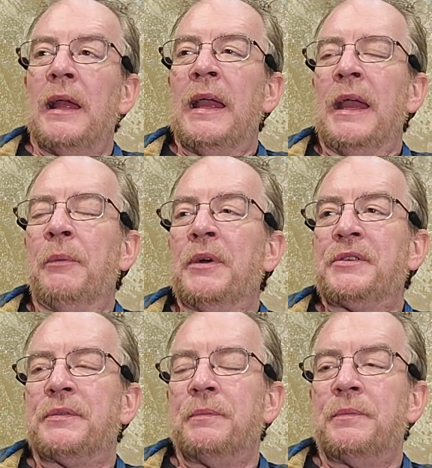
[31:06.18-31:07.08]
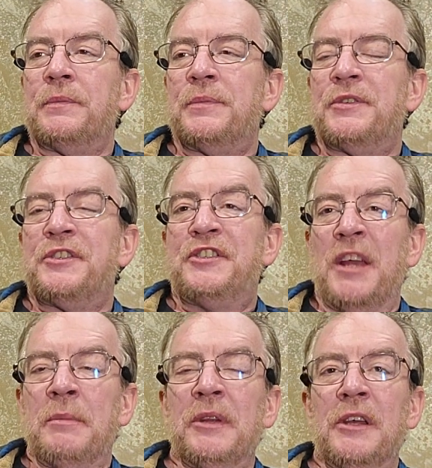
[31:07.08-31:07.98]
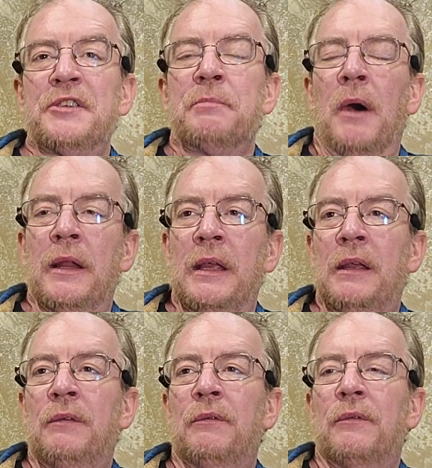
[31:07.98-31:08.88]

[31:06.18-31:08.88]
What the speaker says: It was stimulus money,